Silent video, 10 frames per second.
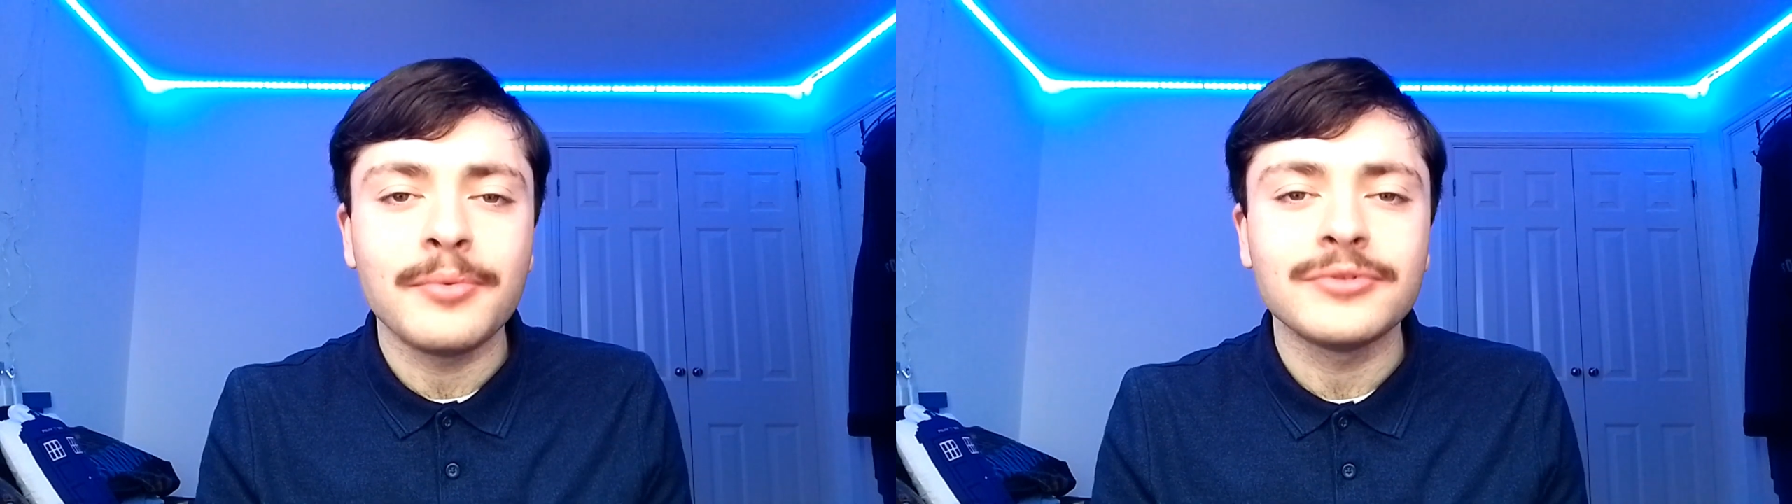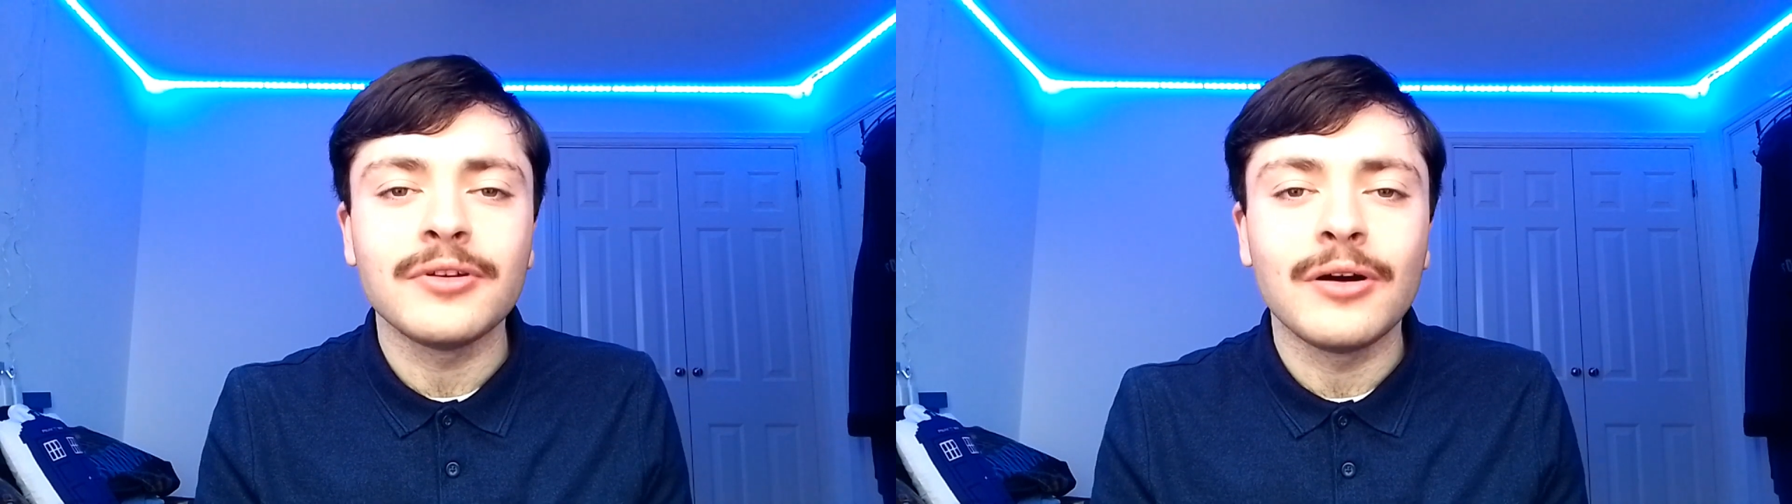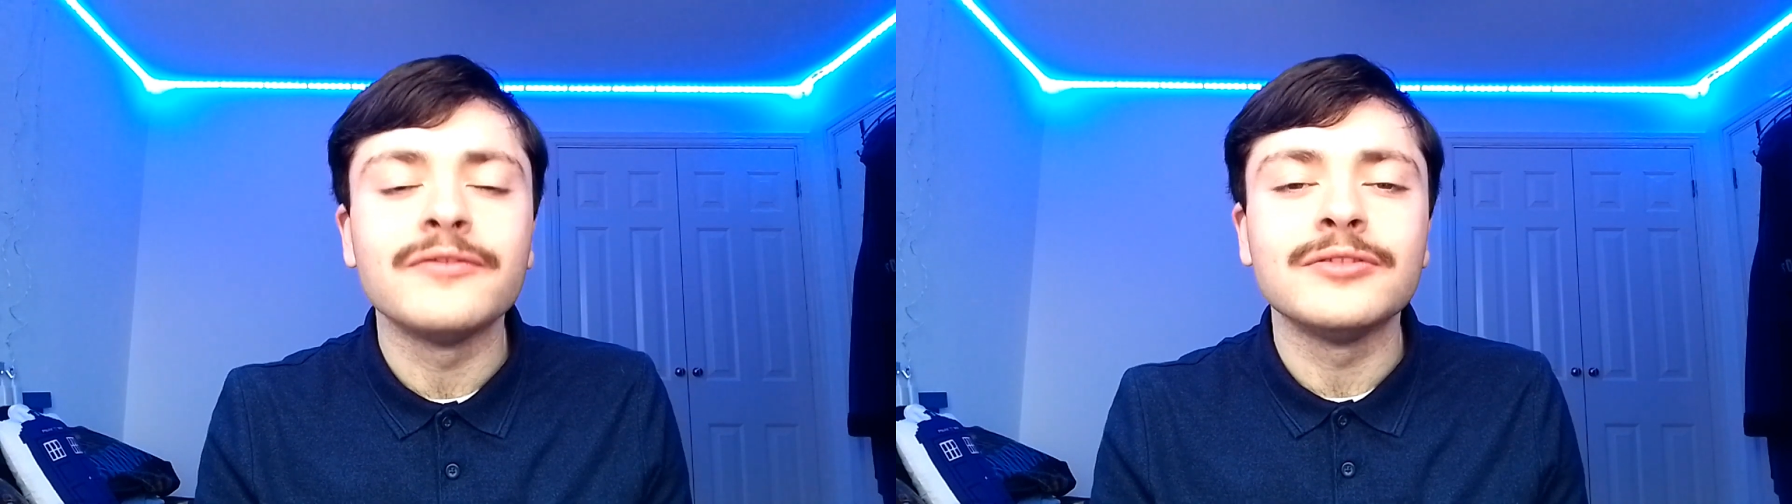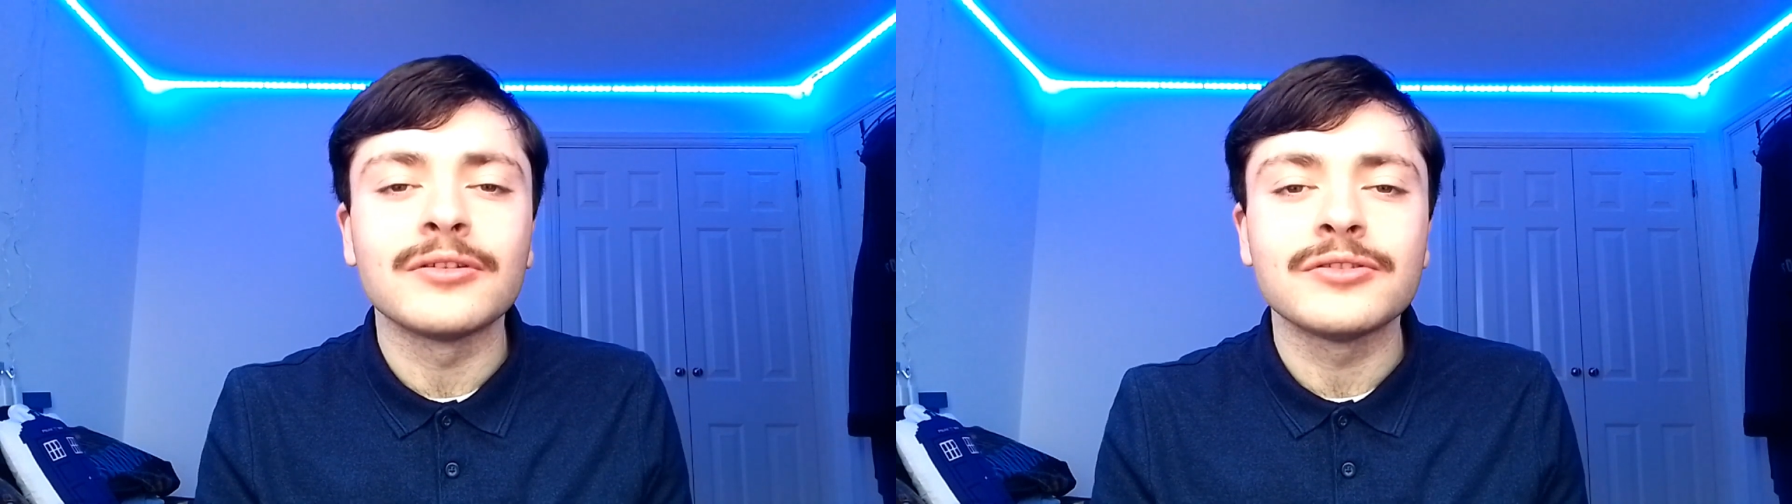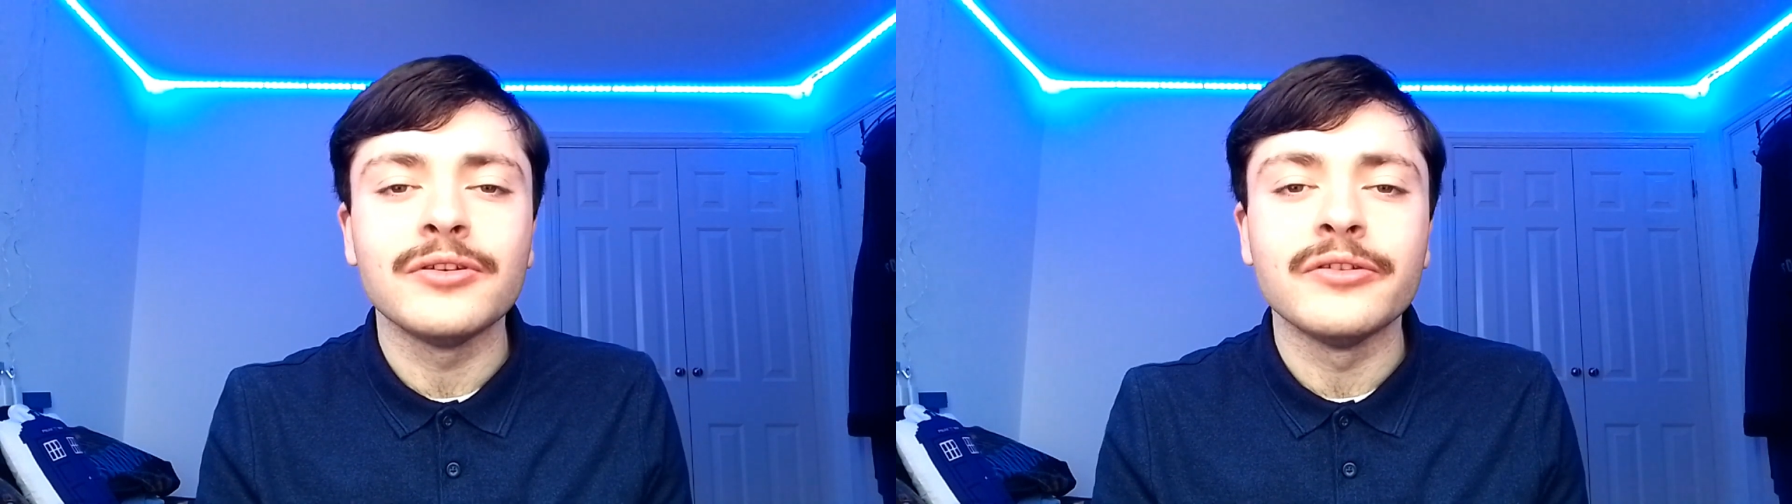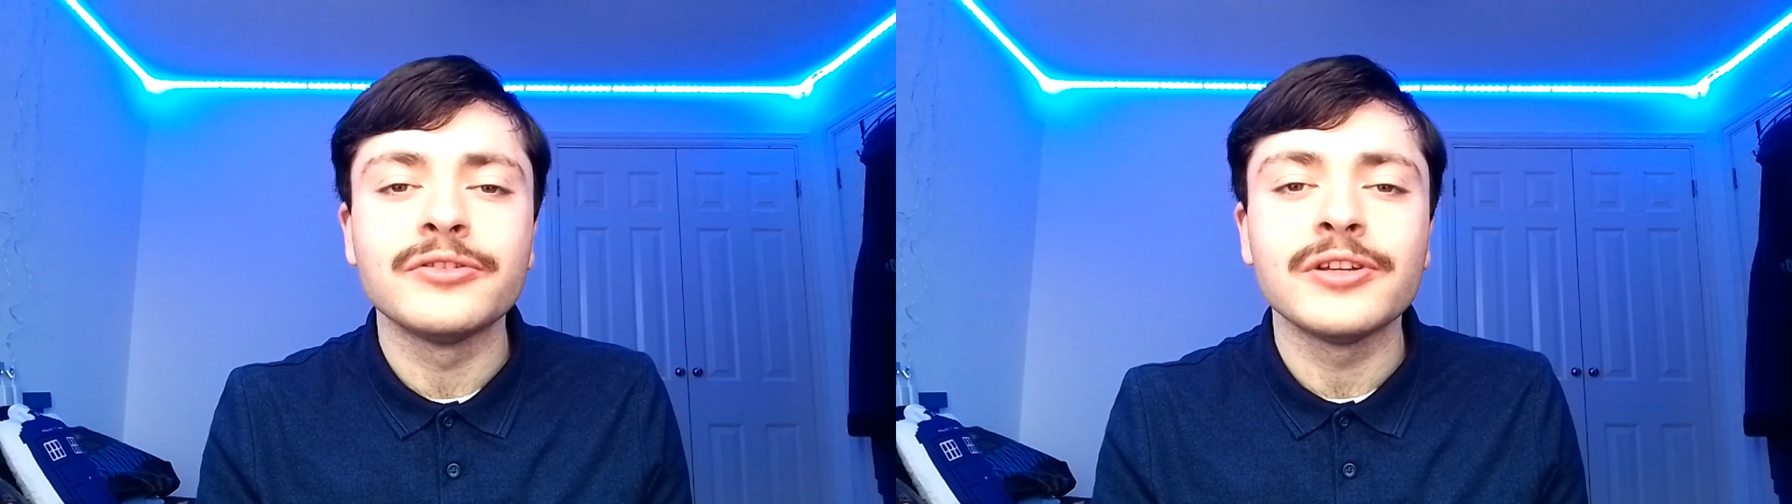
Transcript: episode of Doctor Who.